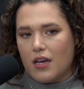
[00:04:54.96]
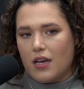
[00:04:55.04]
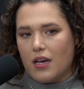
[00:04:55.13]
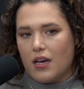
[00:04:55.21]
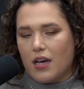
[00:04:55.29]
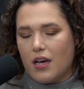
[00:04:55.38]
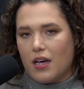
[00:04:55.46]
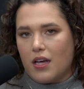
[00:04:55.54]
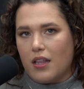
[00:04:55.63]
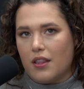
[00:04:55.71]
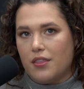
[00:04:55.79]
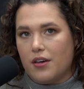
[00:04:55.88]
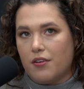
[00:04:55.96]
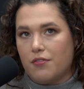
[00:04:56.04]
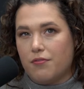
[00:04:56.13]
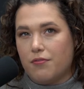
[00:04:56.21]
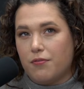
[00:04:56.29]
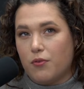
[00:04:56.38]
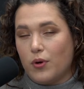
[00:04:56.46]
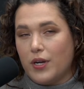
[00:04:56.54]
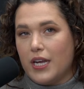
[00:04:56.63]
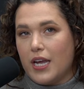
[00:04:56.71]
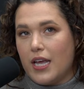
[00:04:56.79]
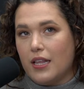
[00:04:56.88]
The
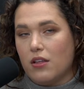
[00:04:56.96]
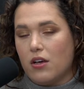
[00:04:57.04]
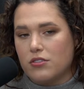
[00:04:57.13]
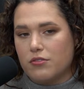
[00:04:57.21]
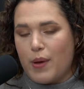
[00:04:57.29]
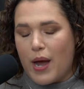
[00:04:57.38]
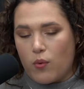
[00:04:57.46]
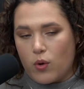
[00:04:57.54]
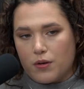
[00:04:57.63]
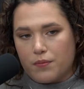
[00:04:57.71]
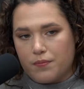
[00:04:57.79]
48 Laws of Power.